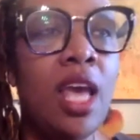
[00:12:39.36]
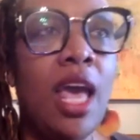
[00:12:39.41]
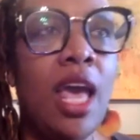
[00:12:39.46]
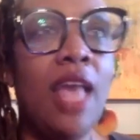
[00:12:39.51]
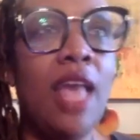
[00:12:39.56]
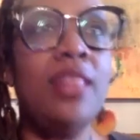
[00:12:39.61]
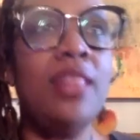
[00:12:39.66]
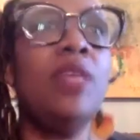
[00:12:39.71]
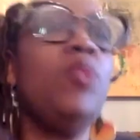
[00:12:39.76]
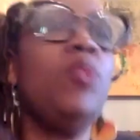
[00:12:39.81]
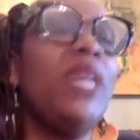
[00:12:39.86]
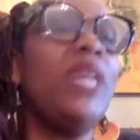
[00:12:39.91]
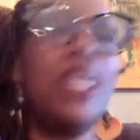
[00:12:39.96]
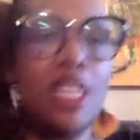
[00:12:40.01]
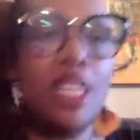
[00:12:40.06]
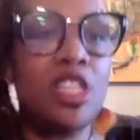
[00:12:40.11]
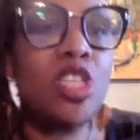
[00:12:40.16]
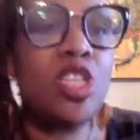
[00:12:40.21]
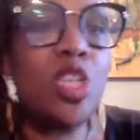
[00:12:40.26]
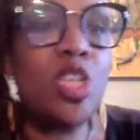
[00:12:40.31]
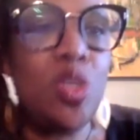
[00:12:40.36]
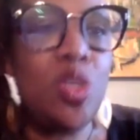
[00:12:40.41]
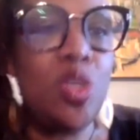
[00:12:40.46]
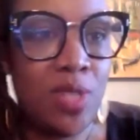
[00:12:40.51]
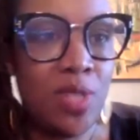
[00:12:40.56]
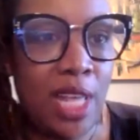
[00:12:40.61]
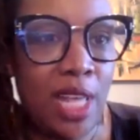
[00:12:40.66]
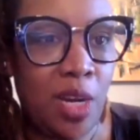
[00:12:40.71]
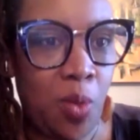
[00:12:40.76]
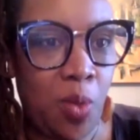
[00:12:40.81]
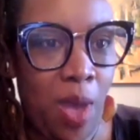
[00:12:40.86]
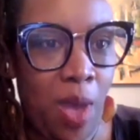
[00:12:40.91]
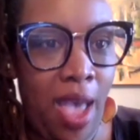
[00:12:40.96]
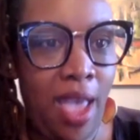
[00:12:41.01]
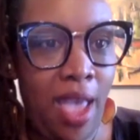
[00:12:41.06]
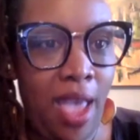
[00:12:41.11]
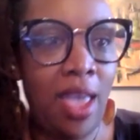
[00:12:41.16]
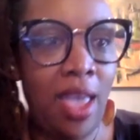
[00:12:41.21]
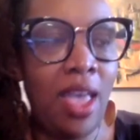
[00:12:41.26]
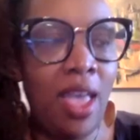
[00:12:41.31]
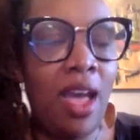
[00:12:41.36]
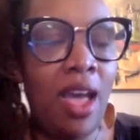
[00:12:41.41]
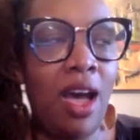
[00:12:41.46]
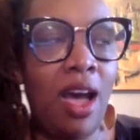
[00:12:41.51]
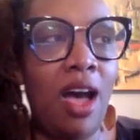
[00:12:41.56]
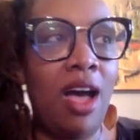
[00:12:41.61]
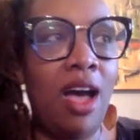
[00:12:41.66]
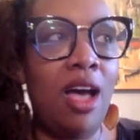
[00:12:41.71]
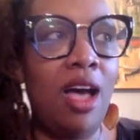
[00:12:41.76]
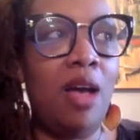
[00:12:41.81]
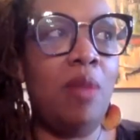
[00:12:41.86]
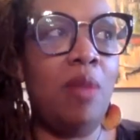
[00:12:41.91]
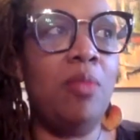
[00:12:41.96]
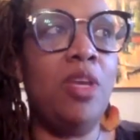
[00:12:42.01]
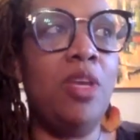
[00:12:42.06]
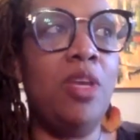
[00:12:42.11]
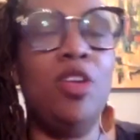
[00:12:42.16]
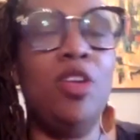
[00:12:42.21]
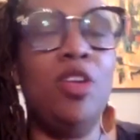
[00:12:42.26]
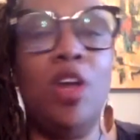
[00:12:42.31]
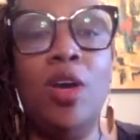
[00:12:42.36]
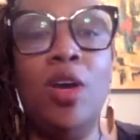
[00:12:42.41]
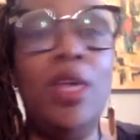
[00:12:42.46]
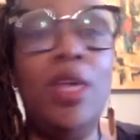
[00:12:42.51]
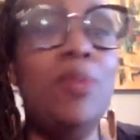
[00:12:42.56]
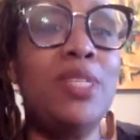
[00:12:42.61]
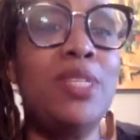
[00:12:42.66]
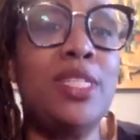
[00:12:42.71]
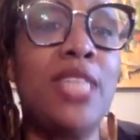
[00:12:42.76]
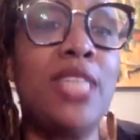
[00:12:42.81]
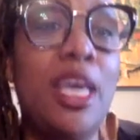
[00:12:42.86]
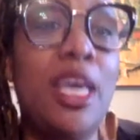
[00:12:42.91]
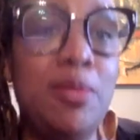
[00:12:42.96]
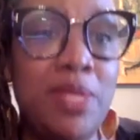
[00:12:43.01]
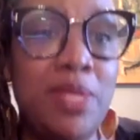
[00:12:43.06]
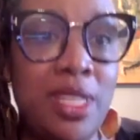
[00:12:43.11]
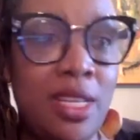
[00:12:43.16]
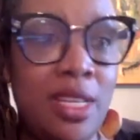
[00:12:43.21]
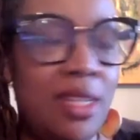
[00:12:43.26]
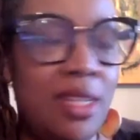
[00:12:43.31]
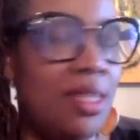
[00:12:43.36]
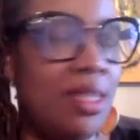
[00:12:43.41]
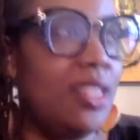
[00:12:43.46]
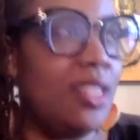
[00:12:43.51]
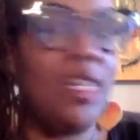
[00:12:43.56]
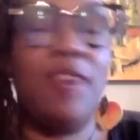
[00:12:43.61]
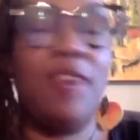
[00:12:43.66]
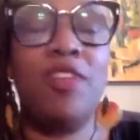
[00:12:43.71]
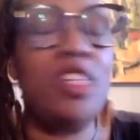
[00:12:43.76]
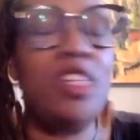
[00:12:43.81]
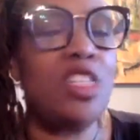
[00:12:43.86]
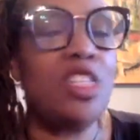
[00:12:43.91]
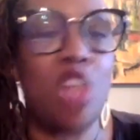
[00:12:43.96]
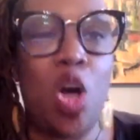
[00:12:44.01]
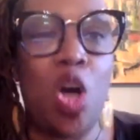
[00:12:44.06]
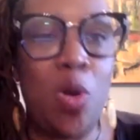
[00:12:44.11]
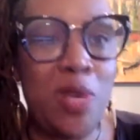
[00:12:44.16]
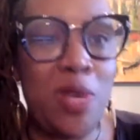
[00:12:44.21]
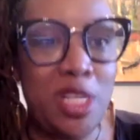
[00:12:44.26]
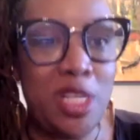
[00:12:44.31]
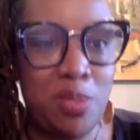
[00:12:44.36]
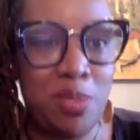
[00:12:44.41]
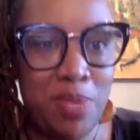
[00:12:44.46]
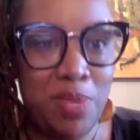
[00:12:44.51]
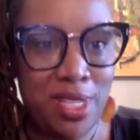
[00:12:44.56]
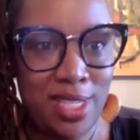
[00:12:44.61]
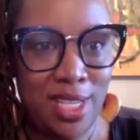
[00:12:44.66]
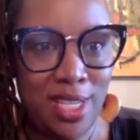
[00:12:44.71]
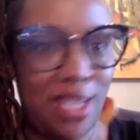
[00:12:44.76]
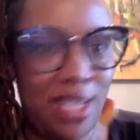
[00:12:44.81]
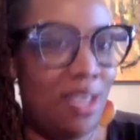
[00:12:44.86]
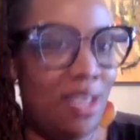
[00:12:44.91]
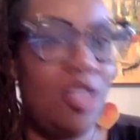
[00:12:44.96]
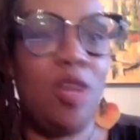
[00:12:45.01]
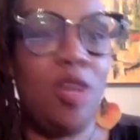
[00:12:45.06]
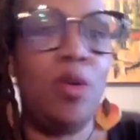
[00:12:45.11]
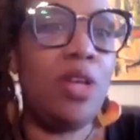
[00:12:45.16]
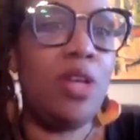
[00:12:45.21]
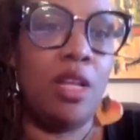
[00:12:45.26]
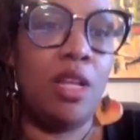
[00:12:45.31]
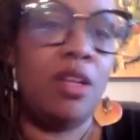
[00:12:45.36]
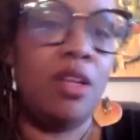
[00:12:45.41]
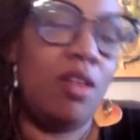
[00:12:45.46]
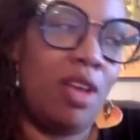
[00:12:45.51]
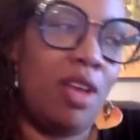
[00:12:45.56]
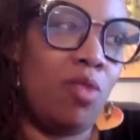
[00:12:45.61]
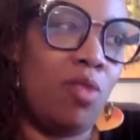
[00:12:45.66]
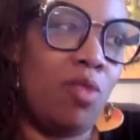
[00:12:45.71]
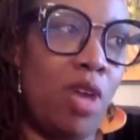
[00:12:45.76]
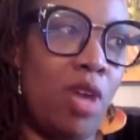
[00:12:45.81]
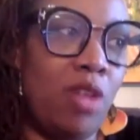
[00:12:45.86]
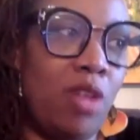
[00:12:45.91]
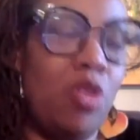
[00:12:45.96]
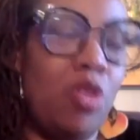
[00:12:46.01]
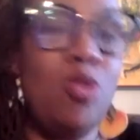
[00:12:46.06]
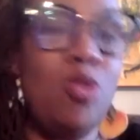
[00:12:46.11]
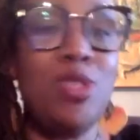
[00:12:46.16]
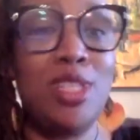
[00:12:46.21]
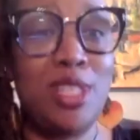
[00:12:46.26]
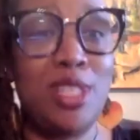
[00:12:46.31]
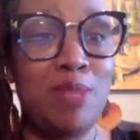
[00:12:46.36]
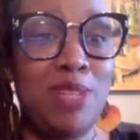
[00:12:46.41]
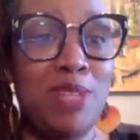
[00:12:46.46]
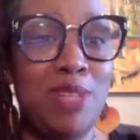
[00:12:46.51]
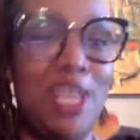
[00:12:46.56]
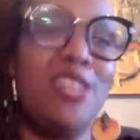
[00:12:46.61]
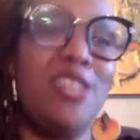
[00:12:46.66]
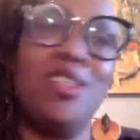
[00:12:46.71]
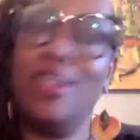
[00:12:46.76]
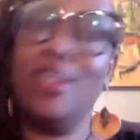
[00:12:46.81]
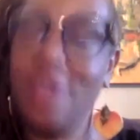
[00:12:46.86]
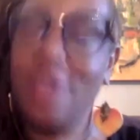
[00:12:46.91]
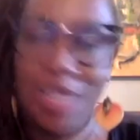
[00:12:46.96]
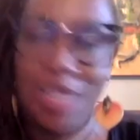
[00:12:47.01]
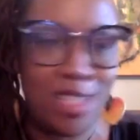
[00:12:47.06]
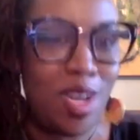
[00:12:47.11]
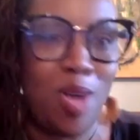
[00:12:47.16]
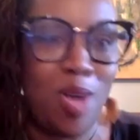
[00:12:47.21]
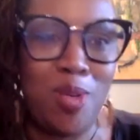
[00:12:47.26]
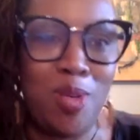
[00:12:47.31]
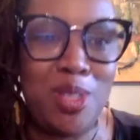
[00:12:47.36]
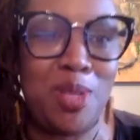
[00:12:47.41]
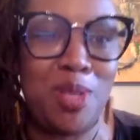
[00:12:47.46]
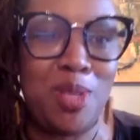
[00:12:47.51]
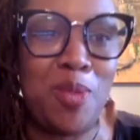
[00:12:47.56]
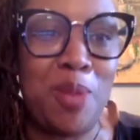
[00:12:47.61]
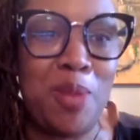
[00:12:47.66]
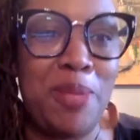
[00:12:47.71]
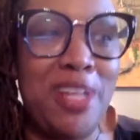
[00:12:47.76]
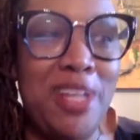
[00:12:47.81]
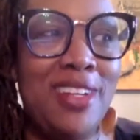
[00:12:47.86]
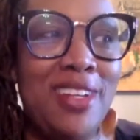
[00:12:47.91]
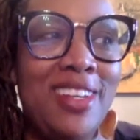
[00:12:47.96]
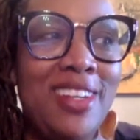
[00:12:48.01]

and then we can excuse that away. Mm-hmm. Um, you know, he was tempted. The devil is always busy. You know, and and and who's the temptation? It's always a woman.